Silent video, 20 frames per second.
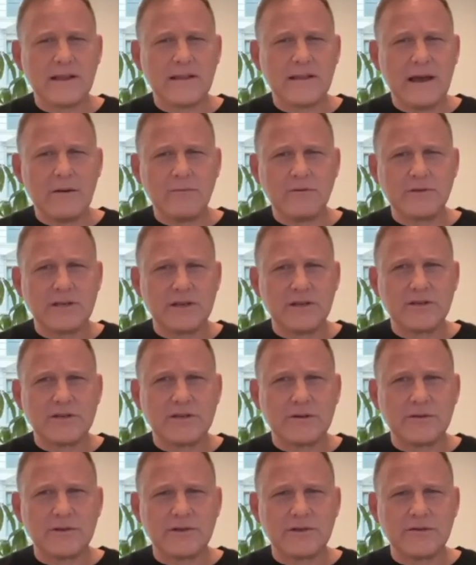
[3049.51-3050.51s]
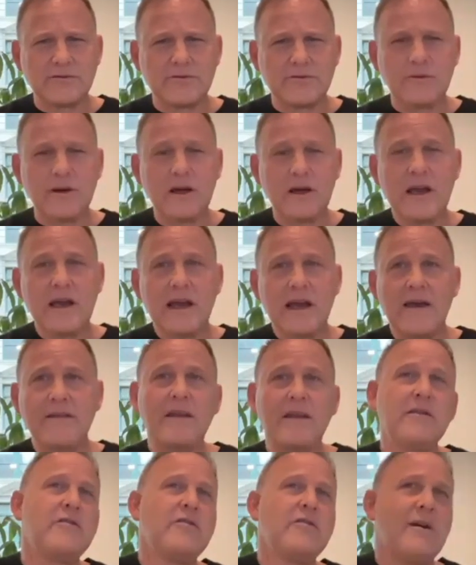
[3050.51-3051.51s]
that was an issue too. And
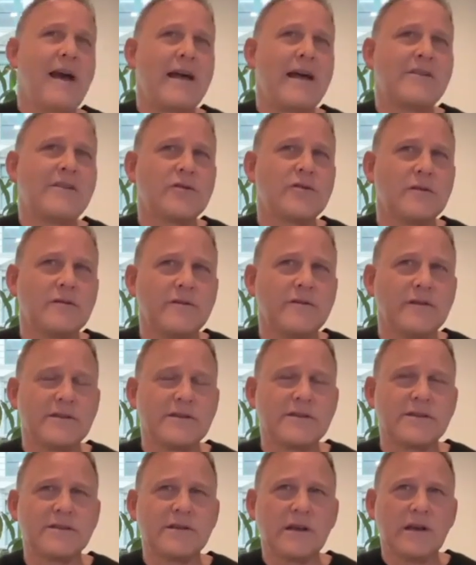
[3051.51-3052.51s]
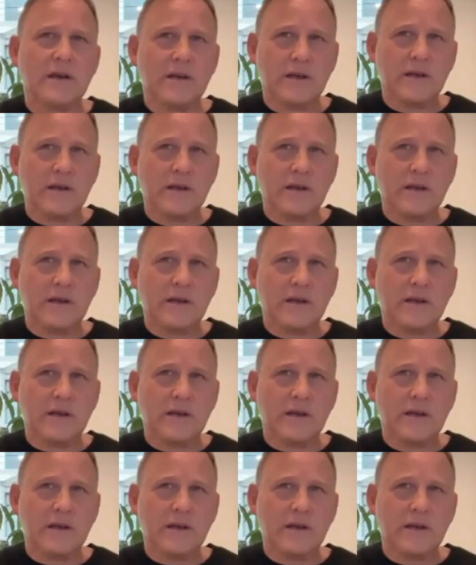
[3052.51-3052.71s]
then you had sort of this.